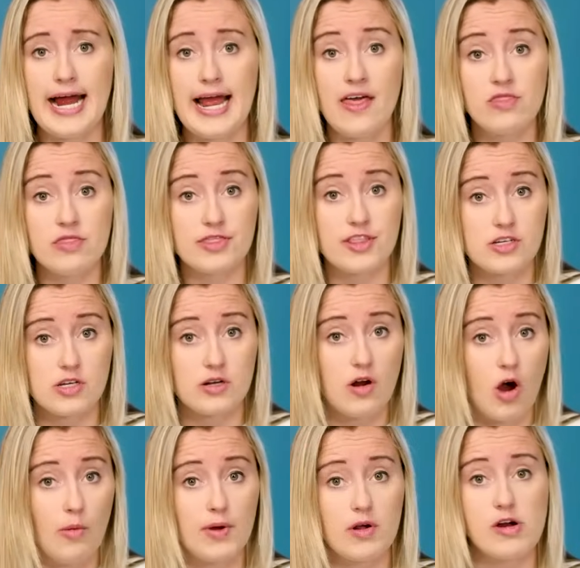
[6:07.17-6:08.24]
And there's an
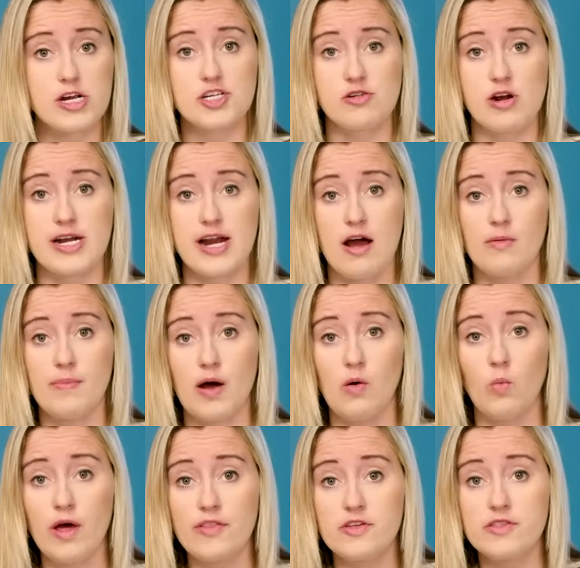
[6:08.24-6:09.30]
open question right now about
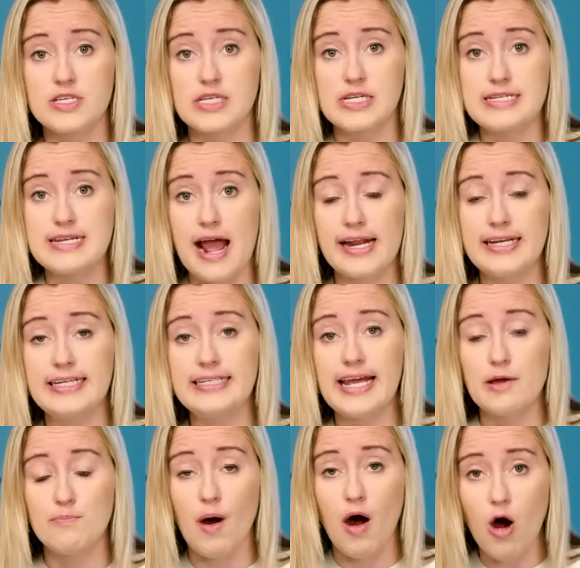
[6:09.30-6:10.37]
whether this
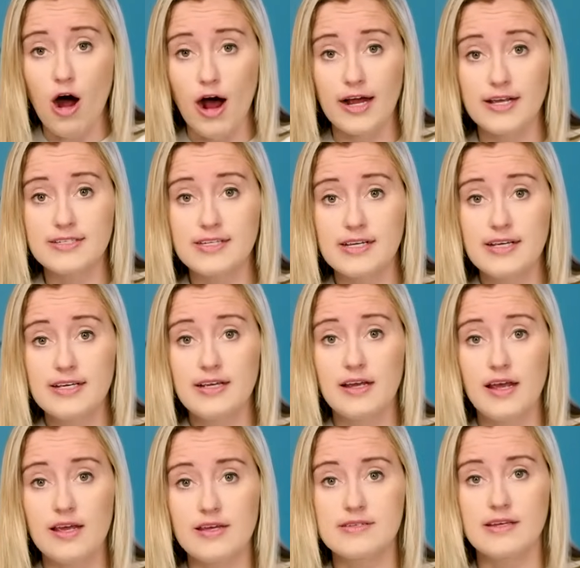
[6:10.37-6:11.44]
90-day pause
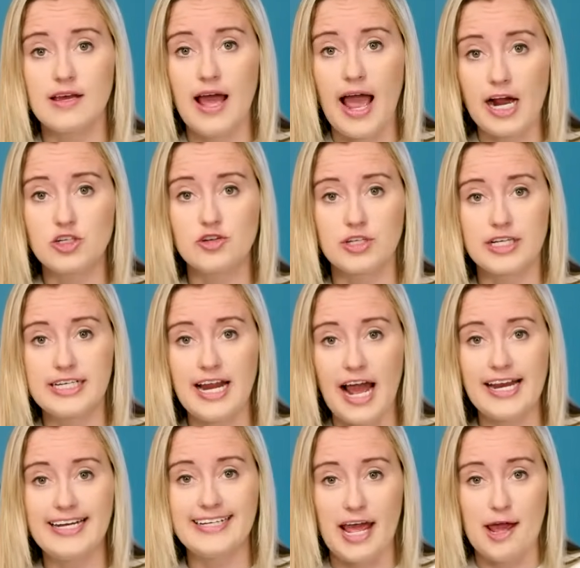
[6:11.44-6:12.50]
is actually a
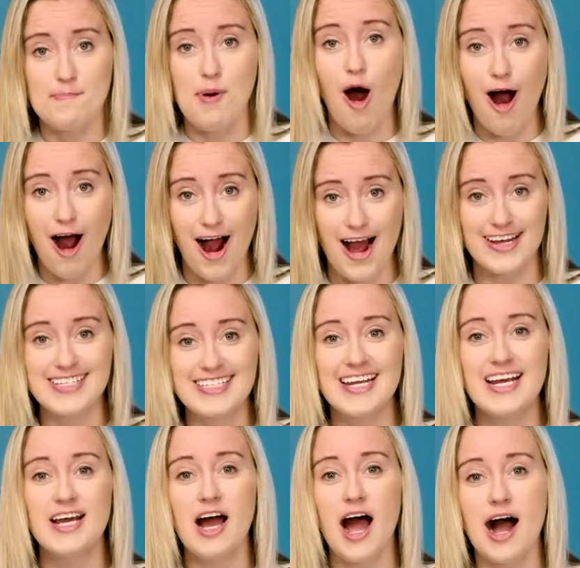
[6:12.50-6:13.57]
90-day pause,
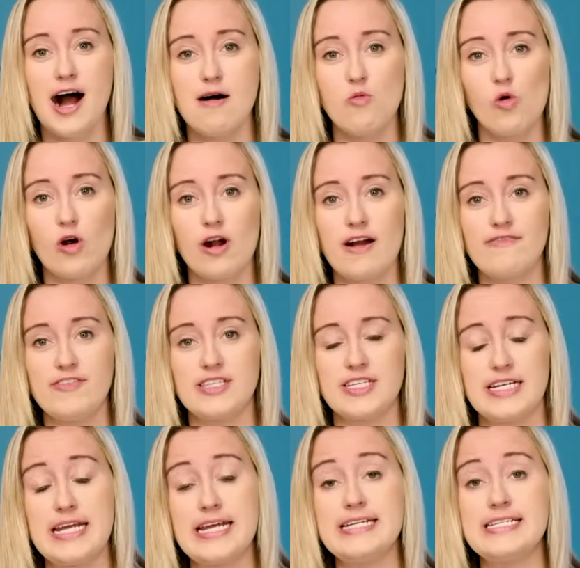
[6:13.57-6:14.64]
or if it's
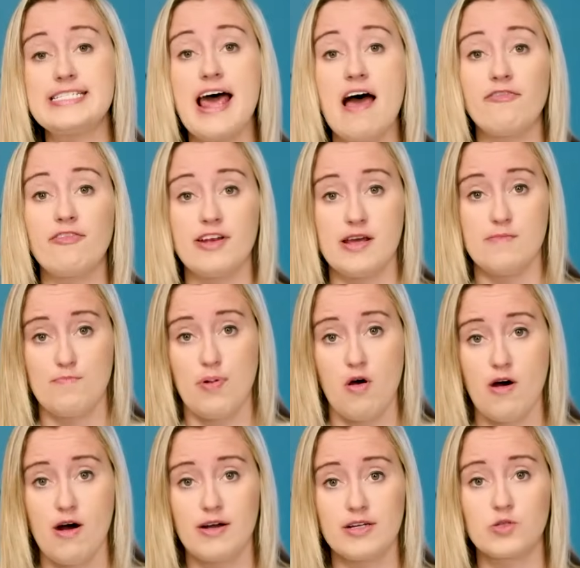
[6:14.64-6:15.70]
an indefinite
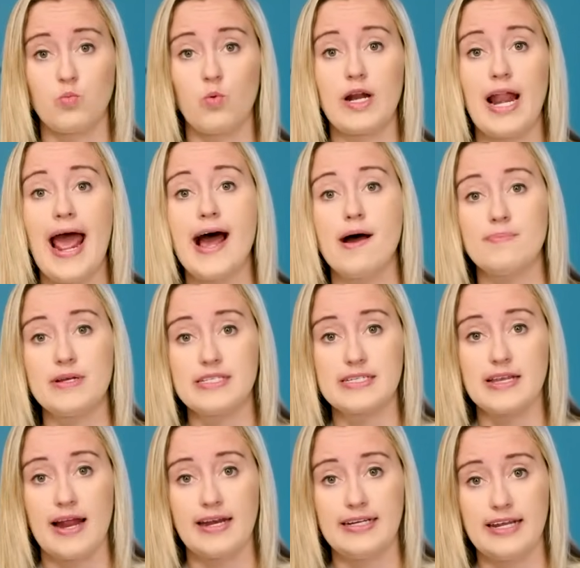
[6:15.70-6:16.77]
pause. What happens
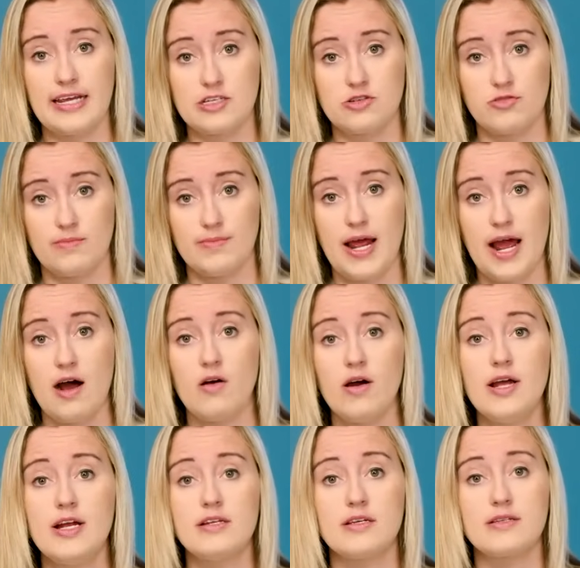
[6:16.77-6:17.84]
90 days from now?
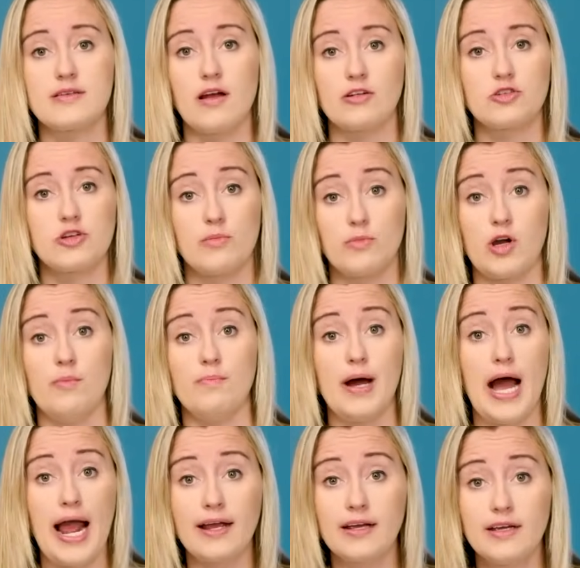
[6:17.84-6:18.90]
Does Donald Trump go
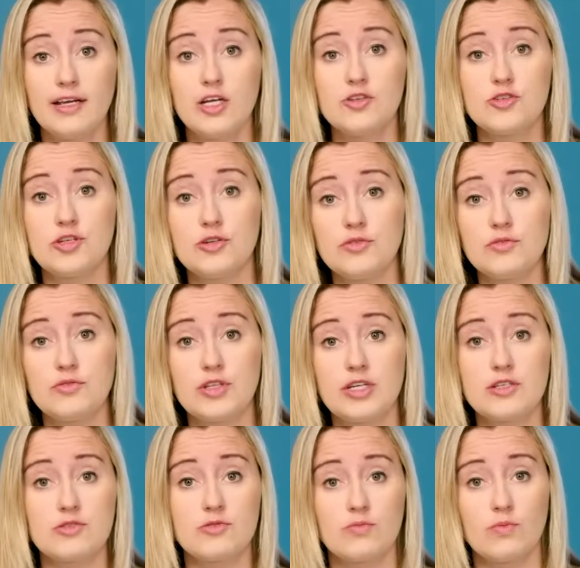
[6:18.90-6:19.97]
back to
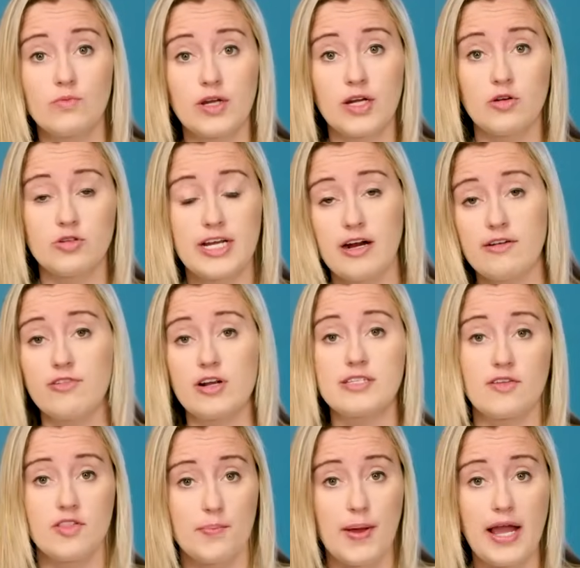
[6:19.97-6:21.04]
these tariff rates
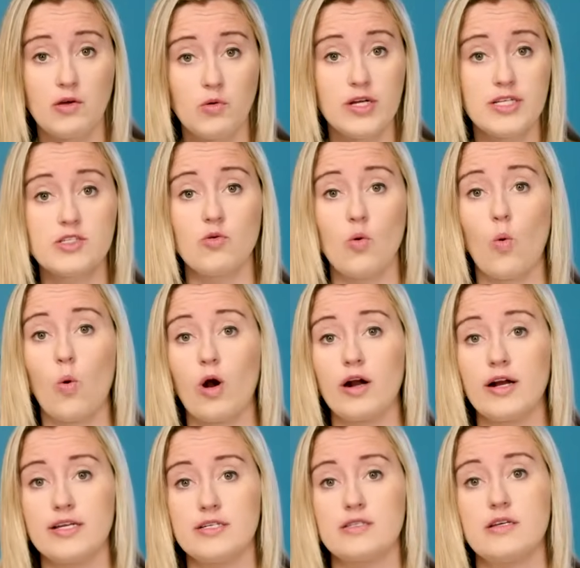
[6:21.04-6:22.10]
on the penguins, or
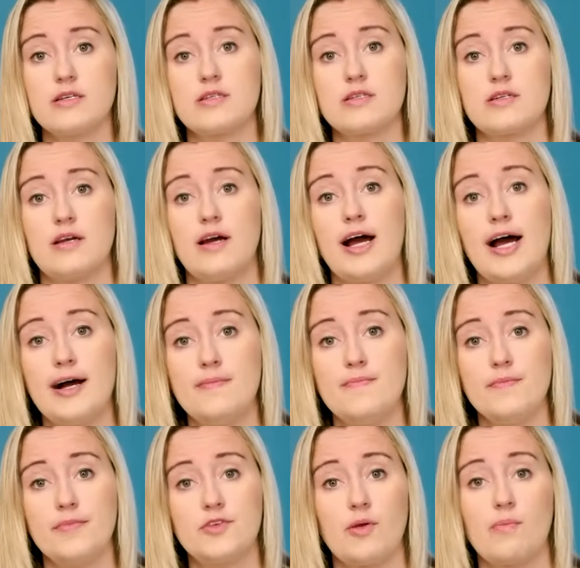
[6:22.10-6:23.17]
is this
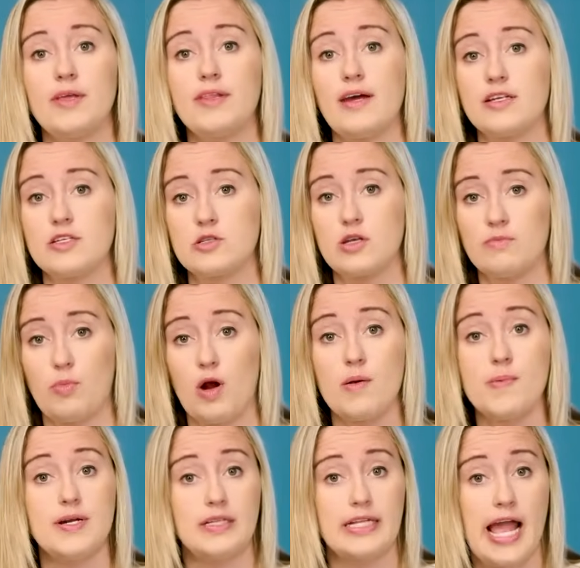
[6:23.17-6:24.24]
something that is
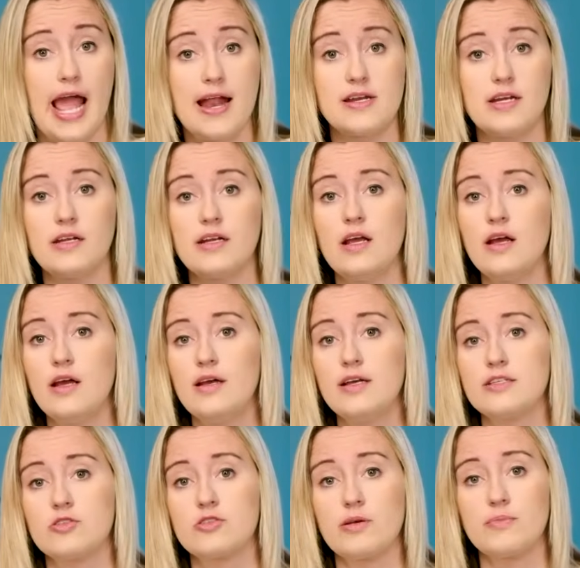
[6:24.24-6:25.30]
permanently ended?
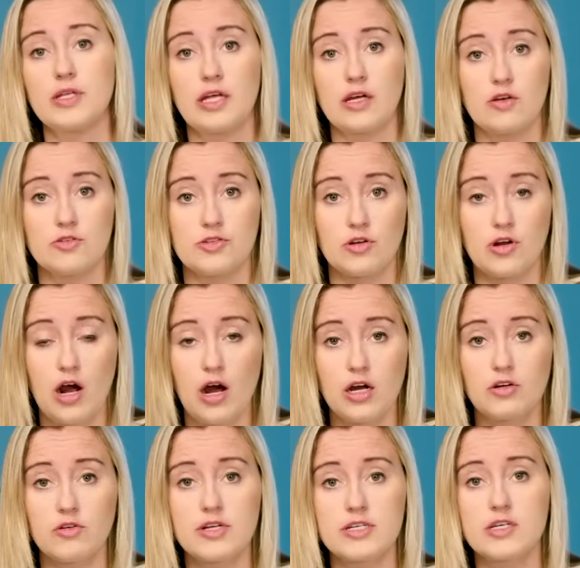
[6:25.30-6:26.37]
Is there something that goes through
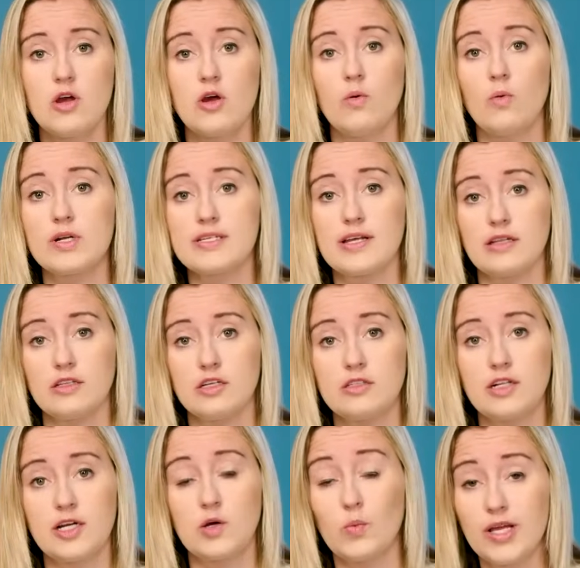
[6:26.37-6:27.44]
Congress? What does that look
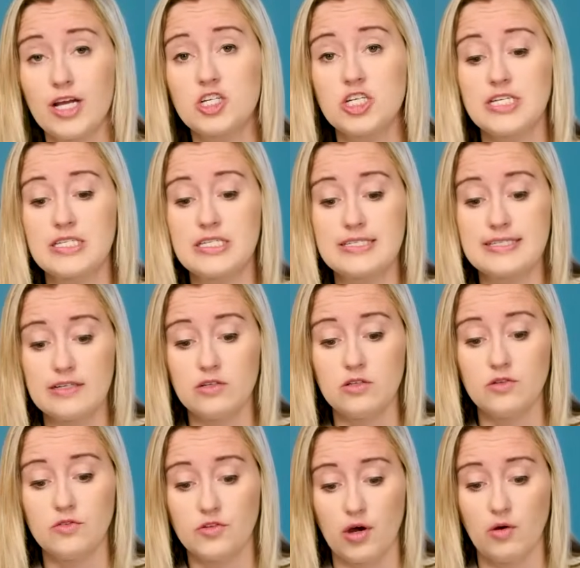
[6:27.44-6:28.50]
like? We actually
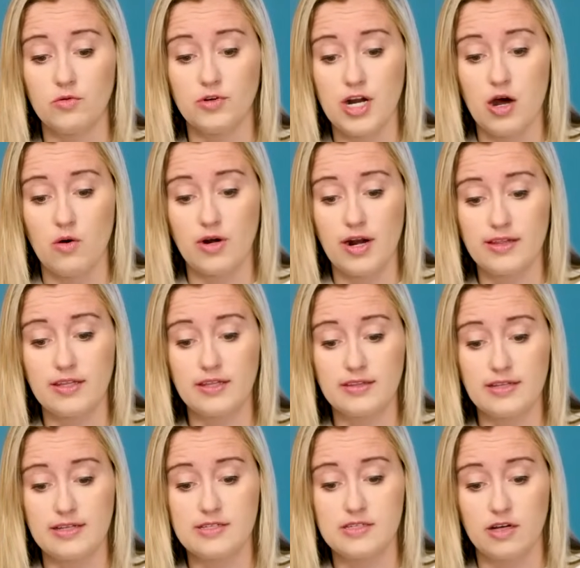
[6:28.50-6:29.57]
still don't know, and I think
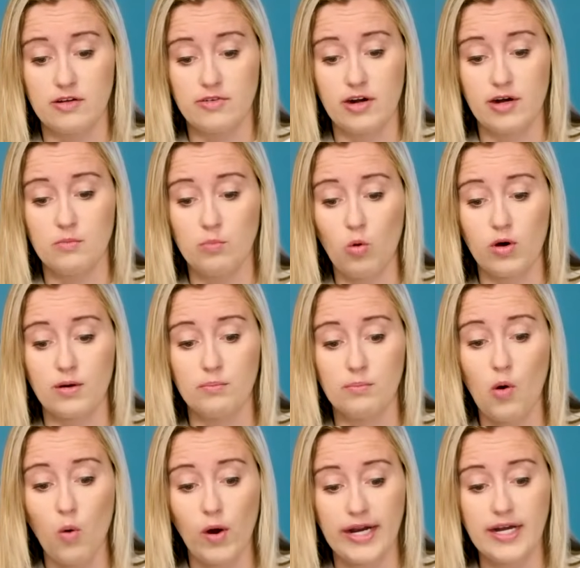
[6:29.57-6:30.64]
that's a very important
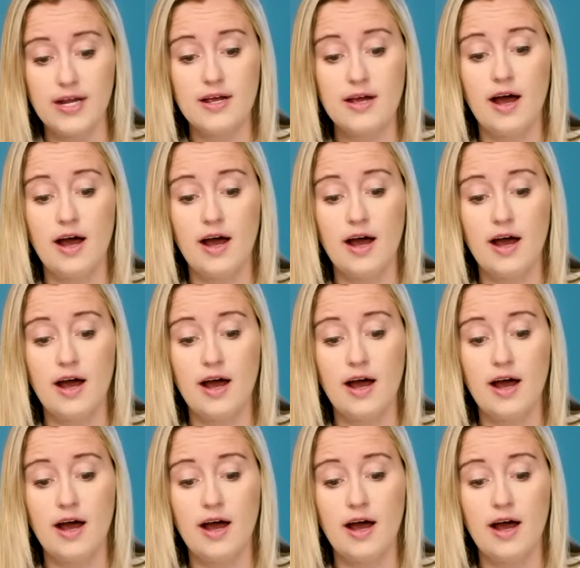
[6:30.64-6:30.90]
point.